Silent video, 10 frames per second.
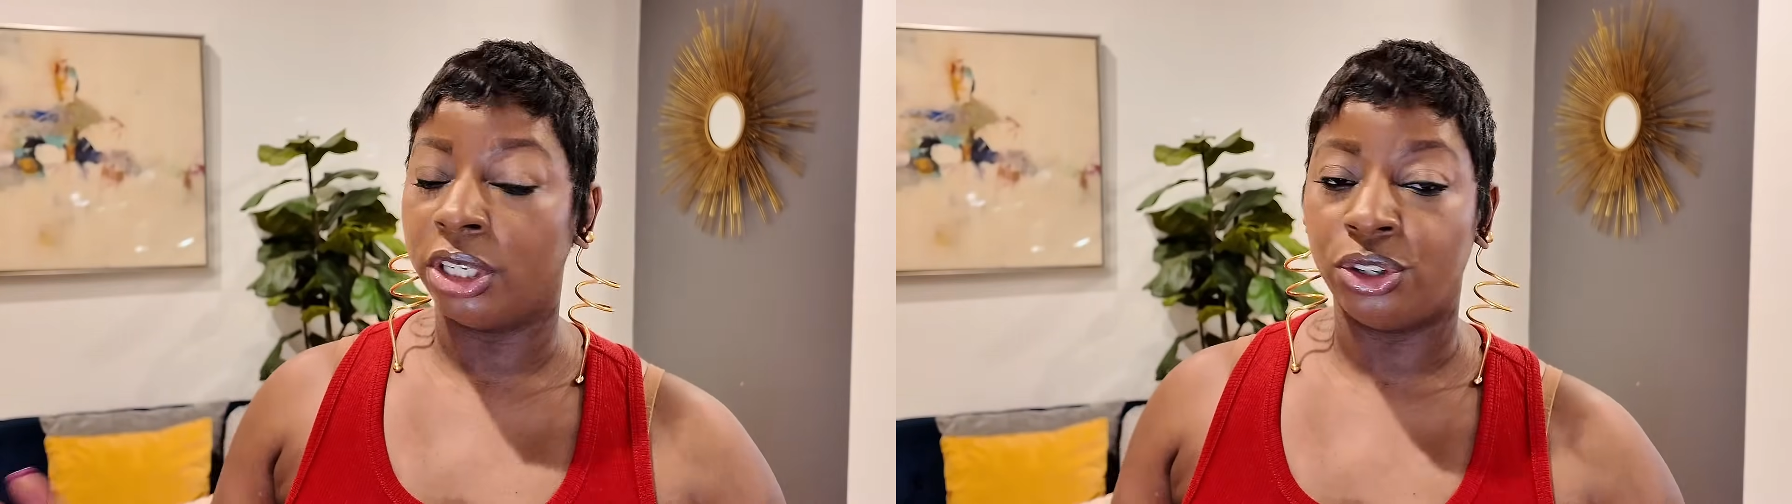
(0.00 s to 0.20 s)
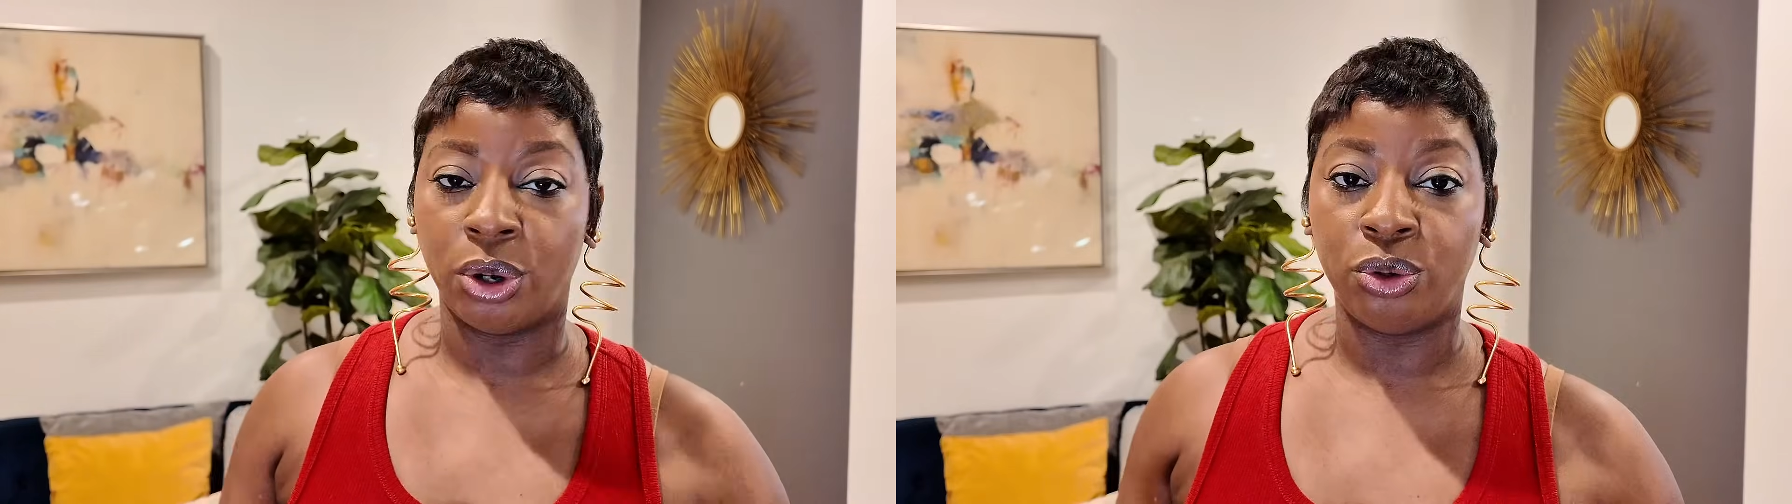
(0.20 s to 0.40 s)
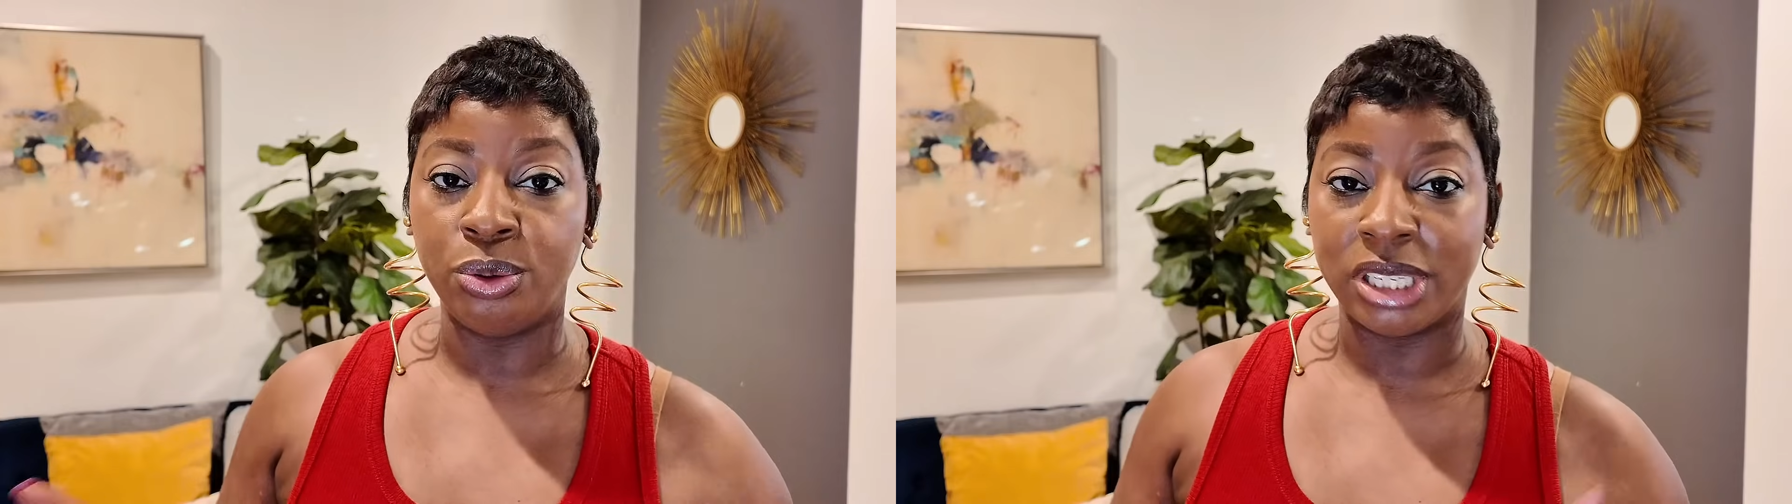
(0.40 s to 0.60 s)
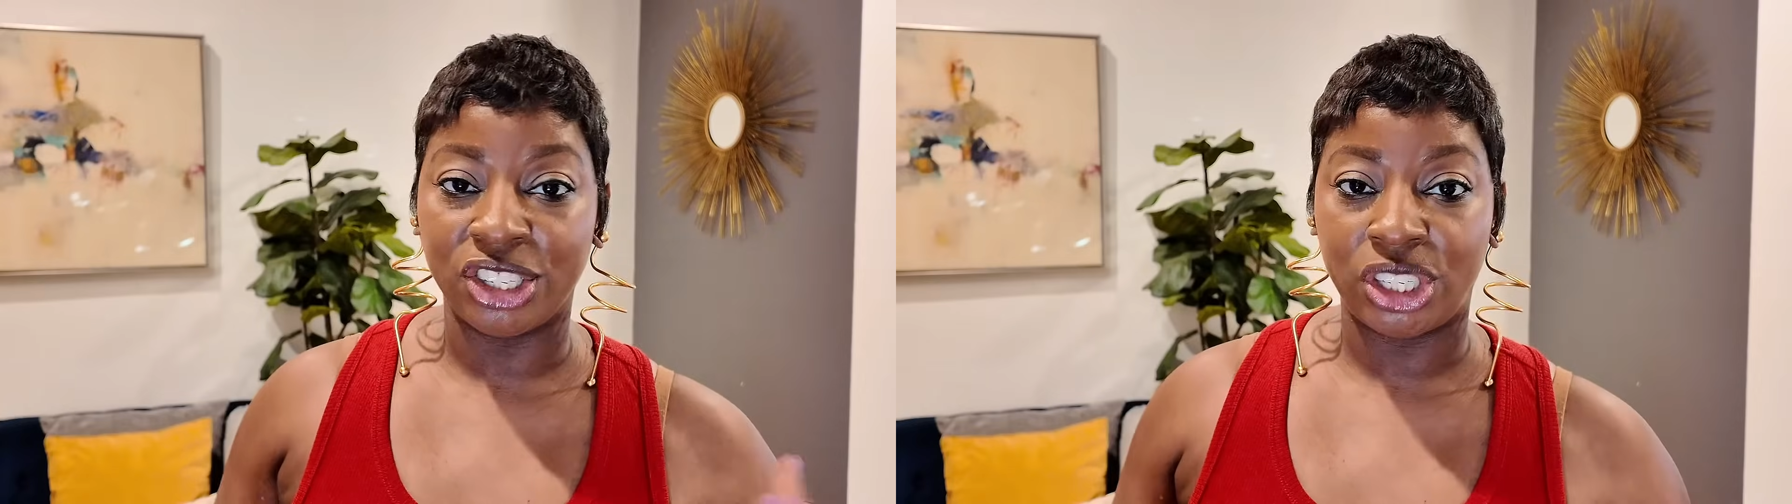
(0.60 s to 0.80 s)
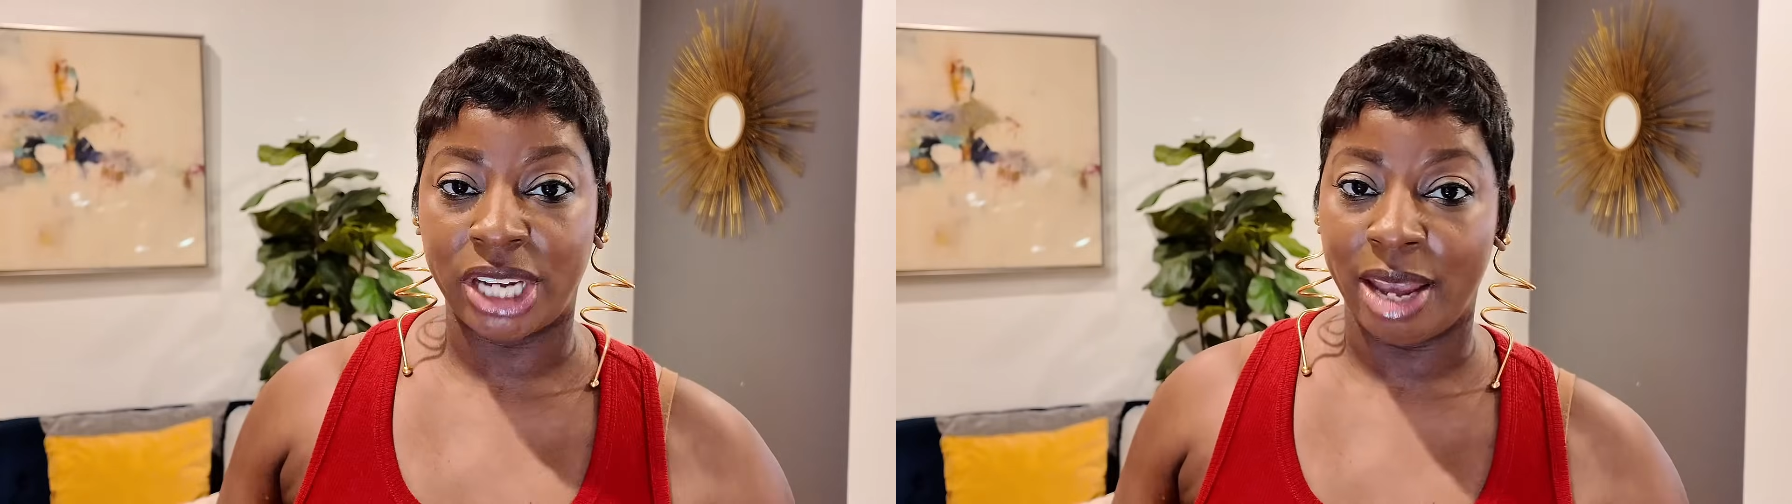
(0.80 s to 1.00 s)
you know, lose its
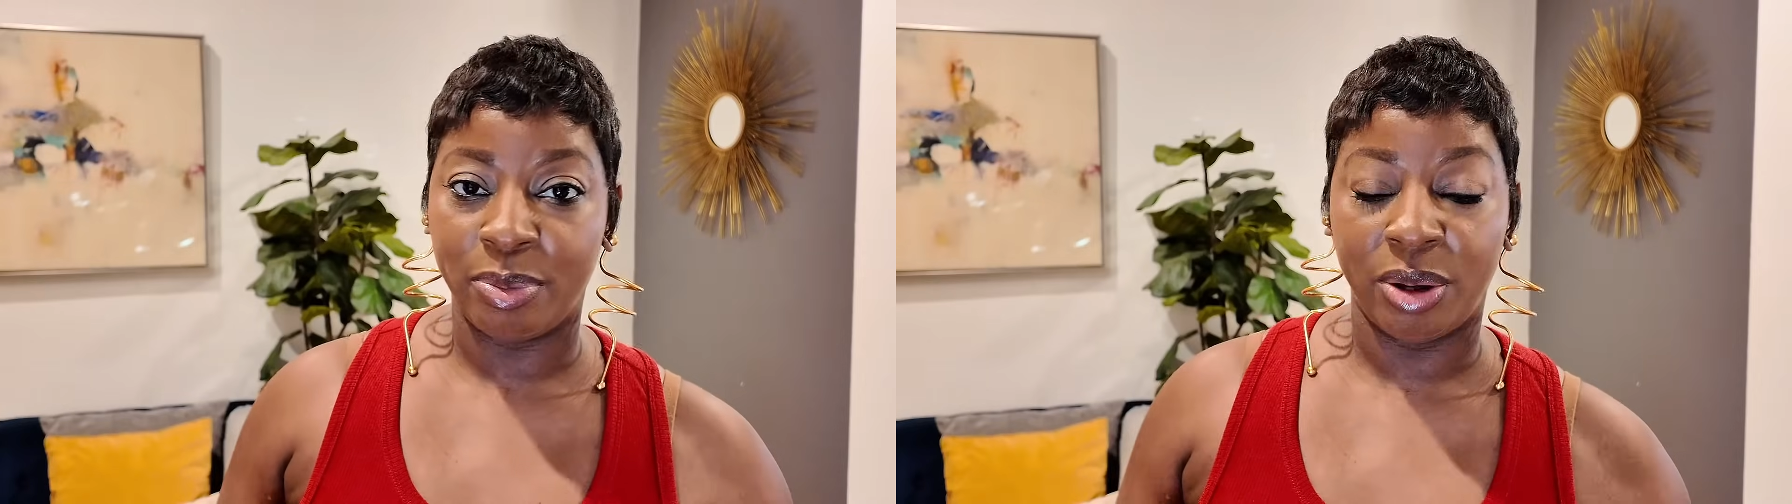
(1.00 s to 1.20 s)
shape.